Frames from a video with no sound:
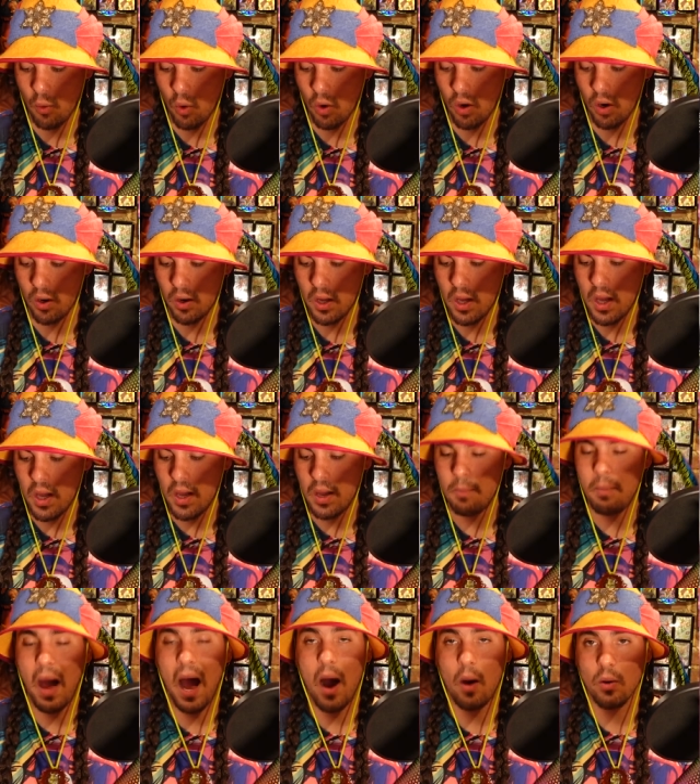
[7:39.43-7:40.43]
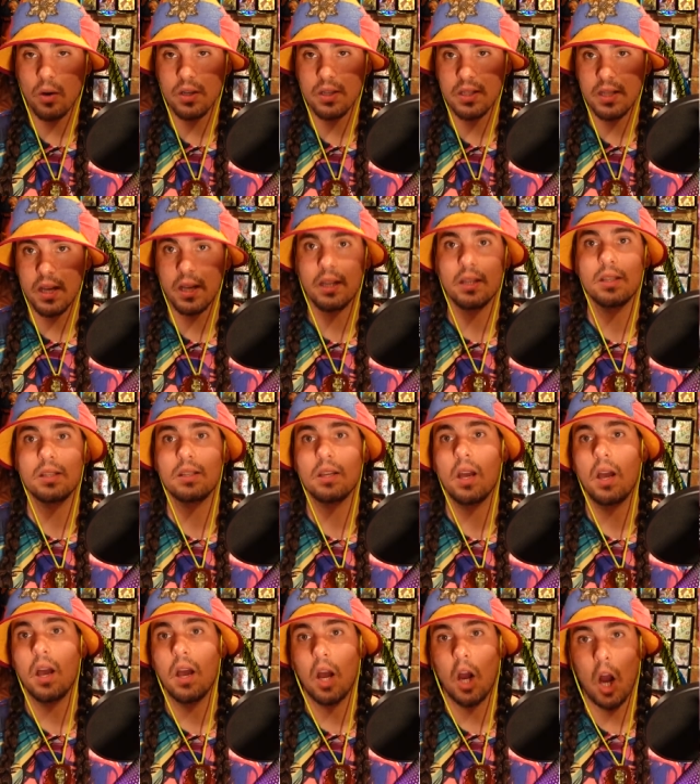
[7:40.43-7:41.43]
four, power six.
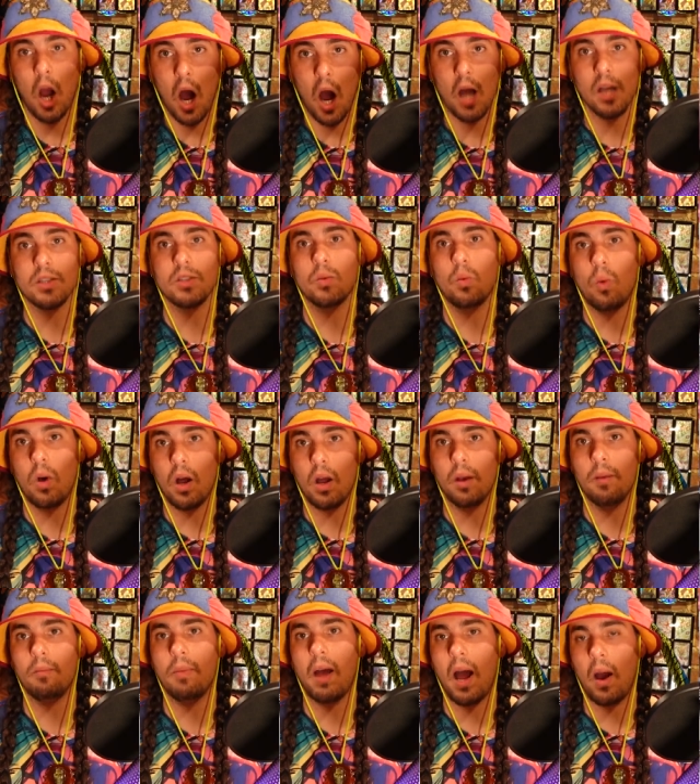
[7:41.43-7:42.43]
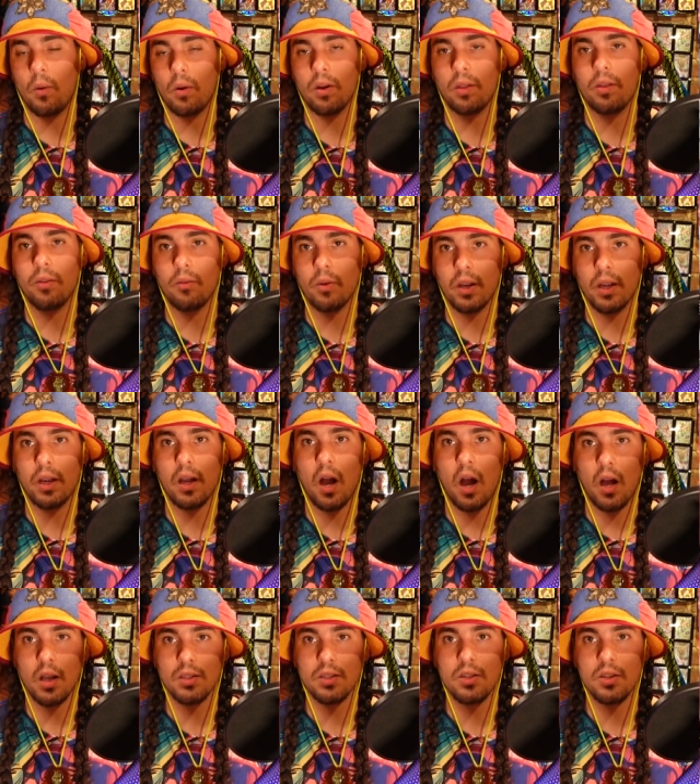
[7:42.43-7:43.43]
Cost one, power three,
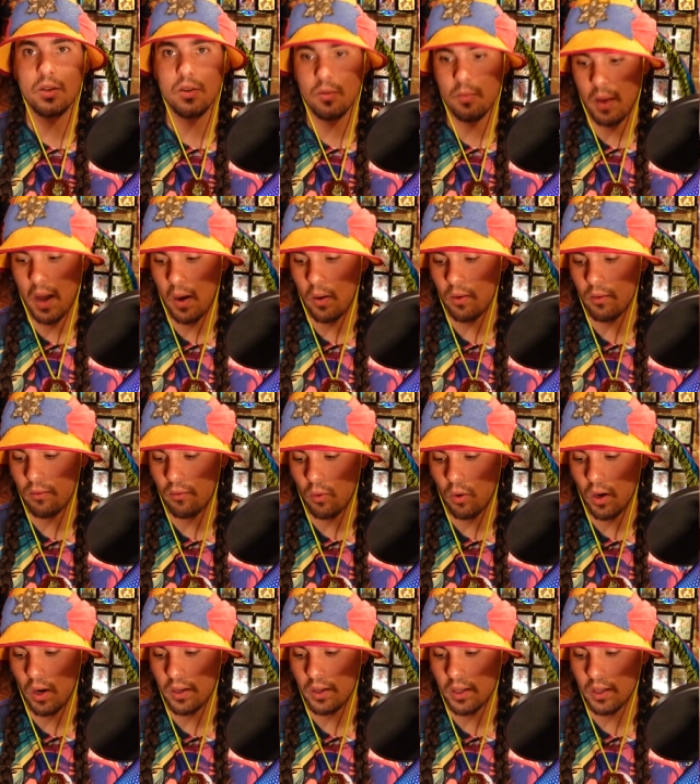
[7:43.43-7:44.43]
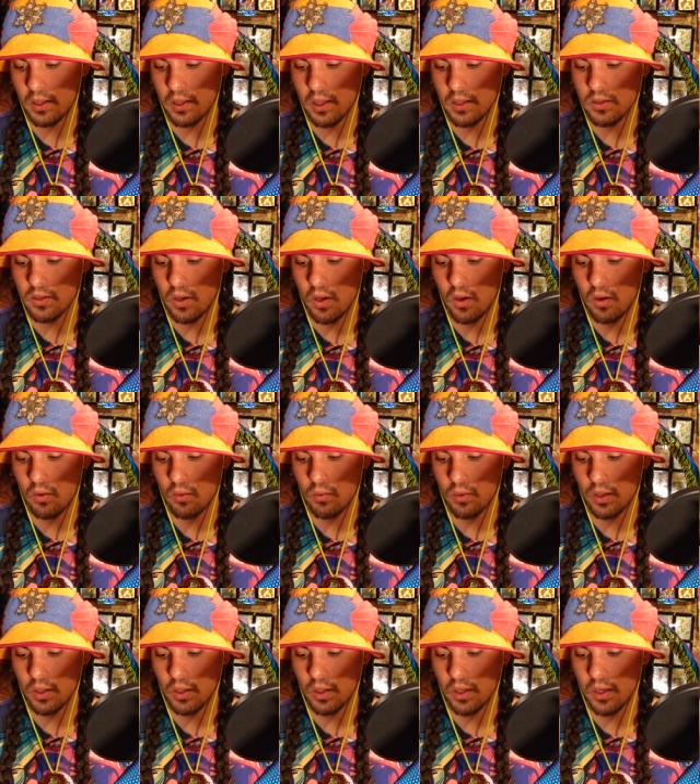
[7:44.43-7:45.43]
cost two, power four. I think that's all
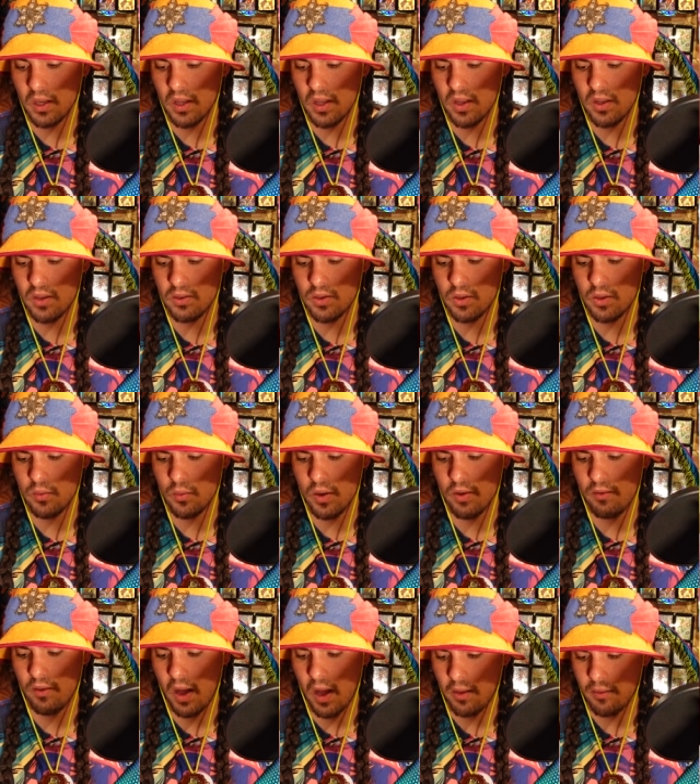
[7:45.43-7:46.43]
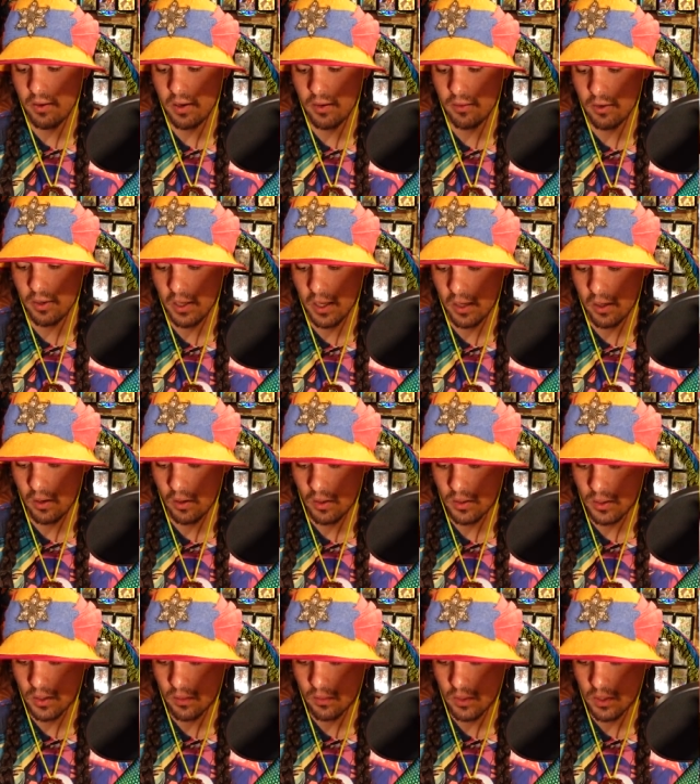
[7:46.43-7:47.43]
really good. And then there's a three five in every deck
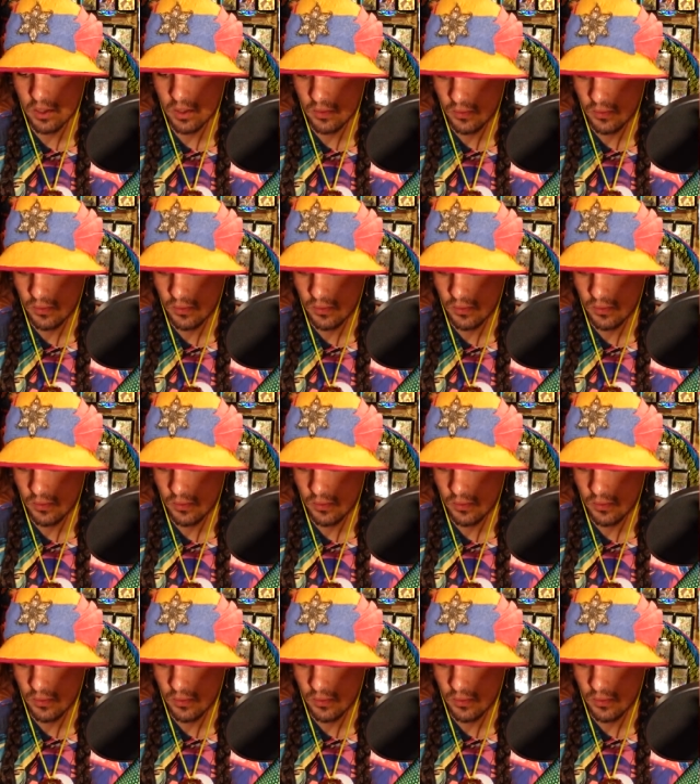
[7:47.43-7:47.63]
also, which